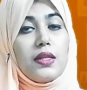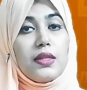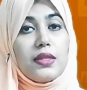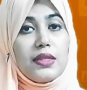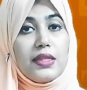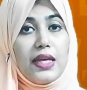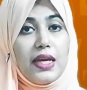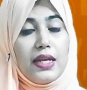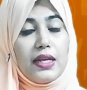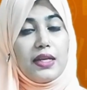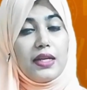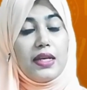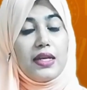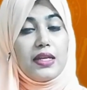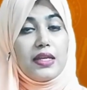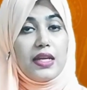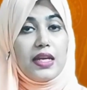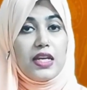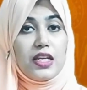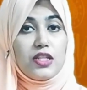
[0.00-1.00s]
Then
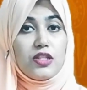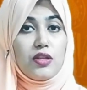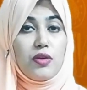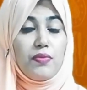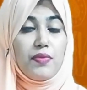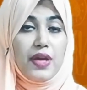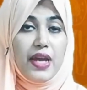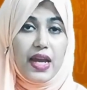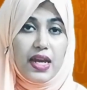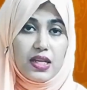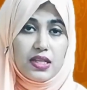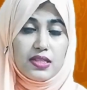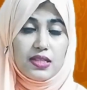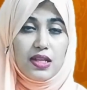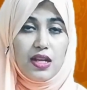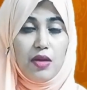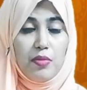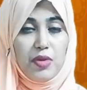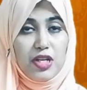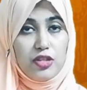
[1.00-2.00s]
in case of
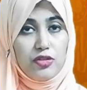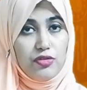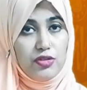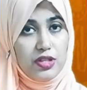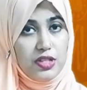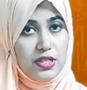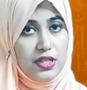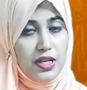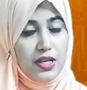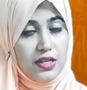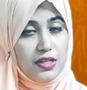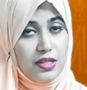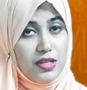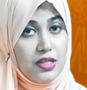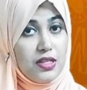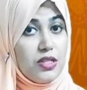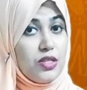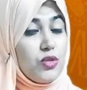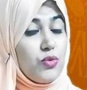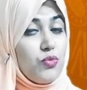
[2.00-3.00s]
exclamatory
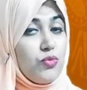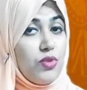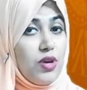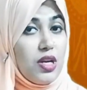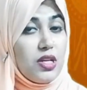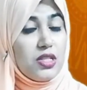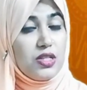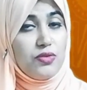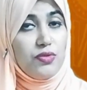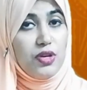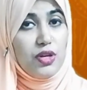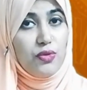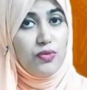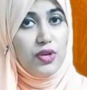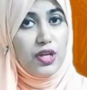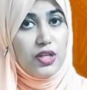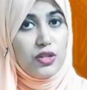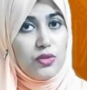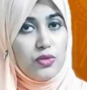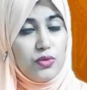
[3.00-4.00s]
sentence, what you are
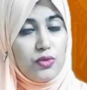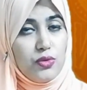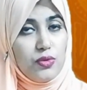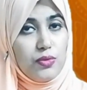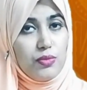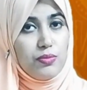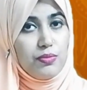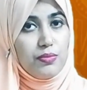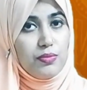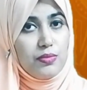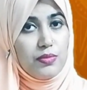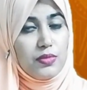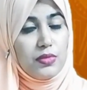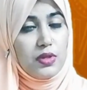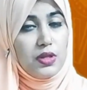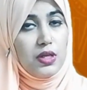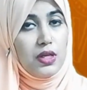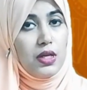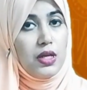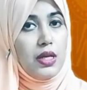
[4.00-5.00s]
going to do?
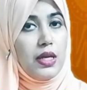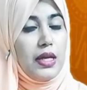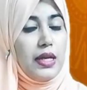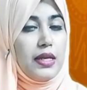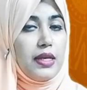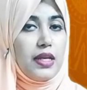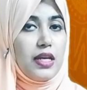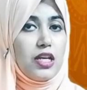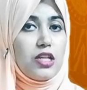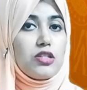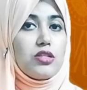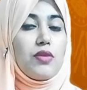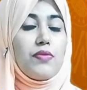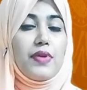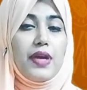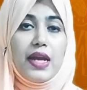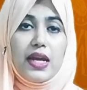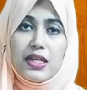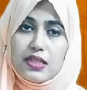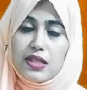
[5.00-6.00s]
In case
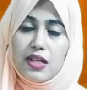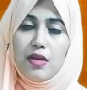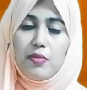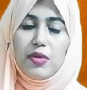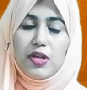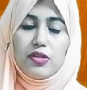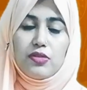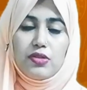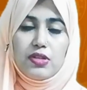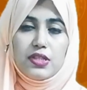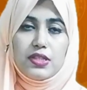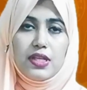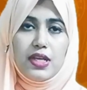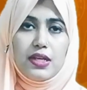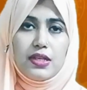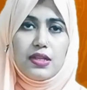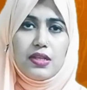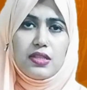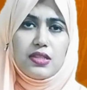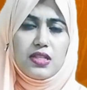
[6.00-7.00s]
of exclamatory
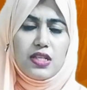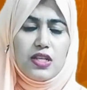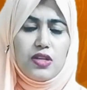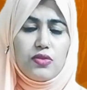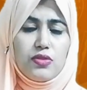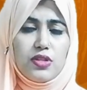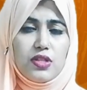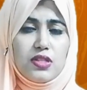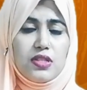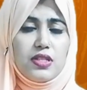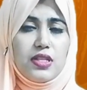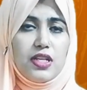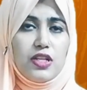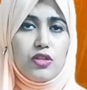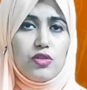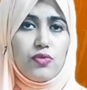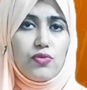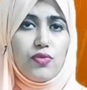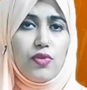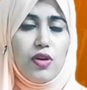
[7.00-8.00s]
sentence, you just
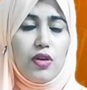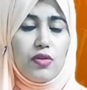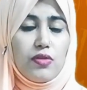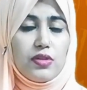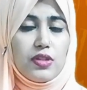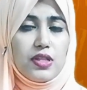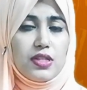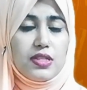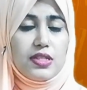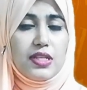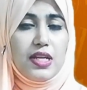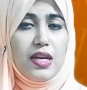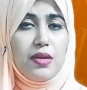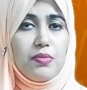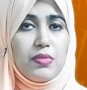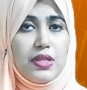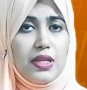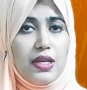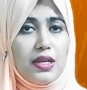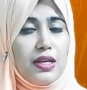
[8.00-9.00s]
need to follow the
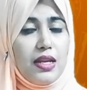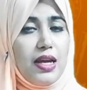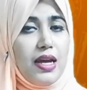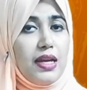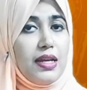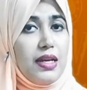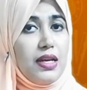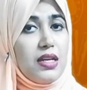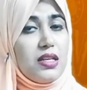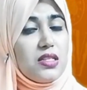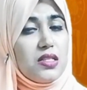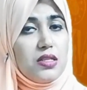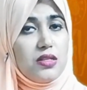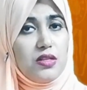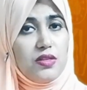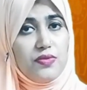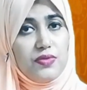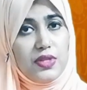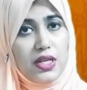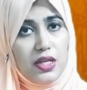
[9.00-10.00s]
same thing like
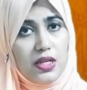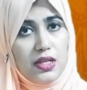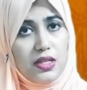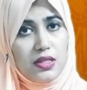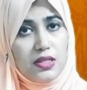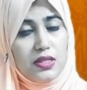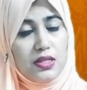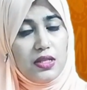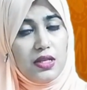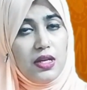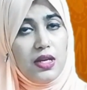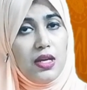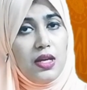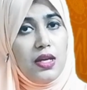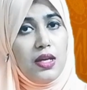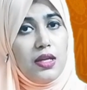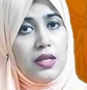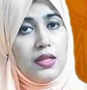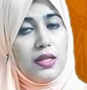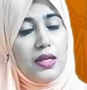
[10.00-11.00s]
assertive sentence.
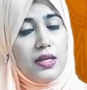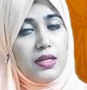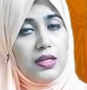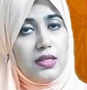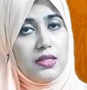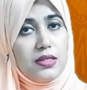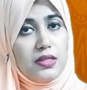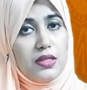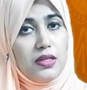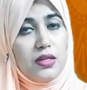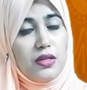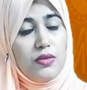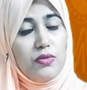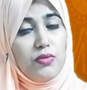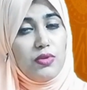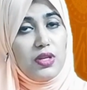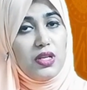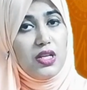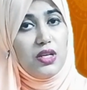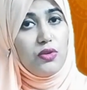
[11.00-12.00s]
That is, you
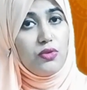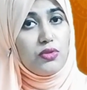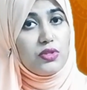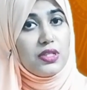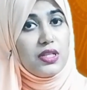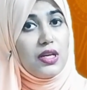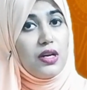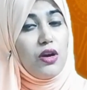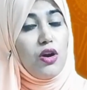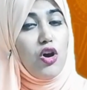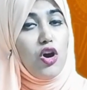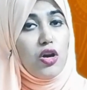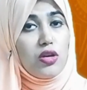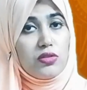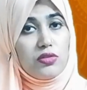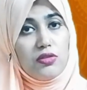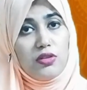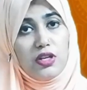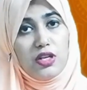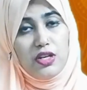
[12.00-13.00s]
will use the
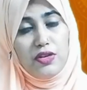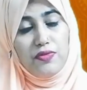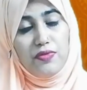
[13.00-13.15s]
auxiliary